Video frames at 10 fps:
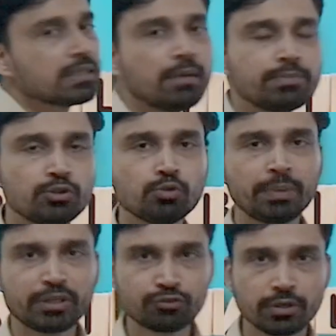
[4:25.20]
comes into
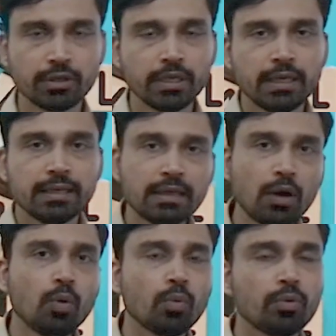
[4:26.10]
picture.
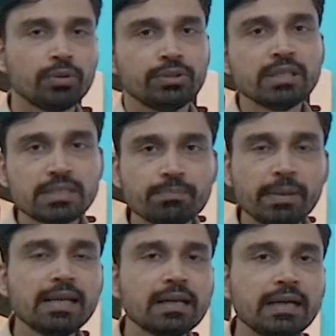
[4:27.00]
Now, this
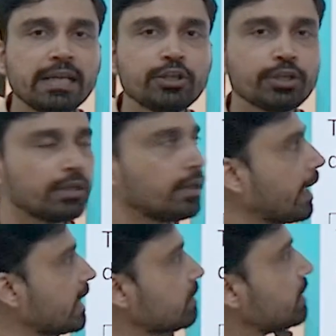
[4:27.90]
bail condition
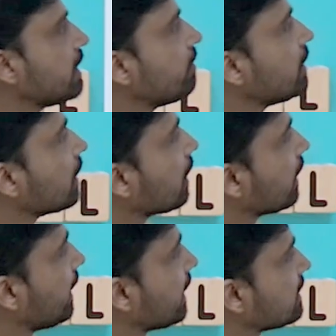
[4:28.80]
has been given
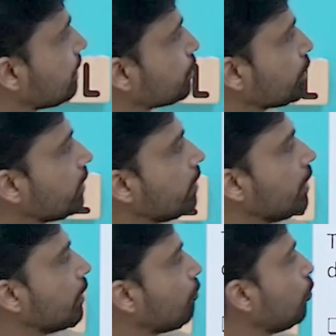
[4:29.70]
an
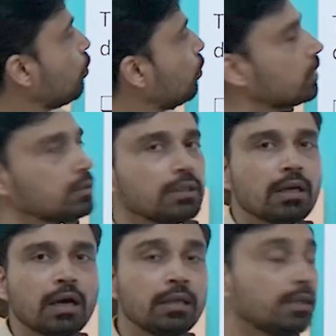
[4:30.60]
exception for
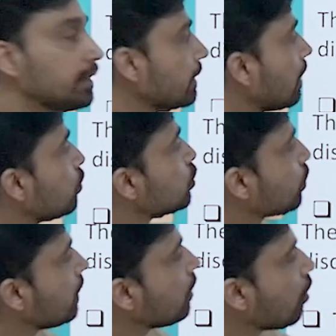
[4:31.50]
under the clause
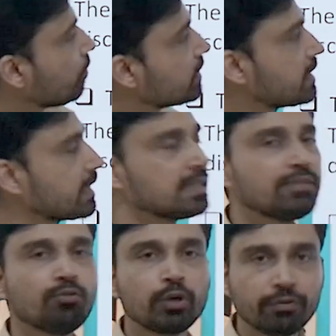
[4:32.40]
1 of the
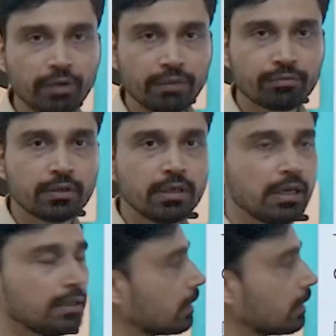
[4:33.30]
section 45. The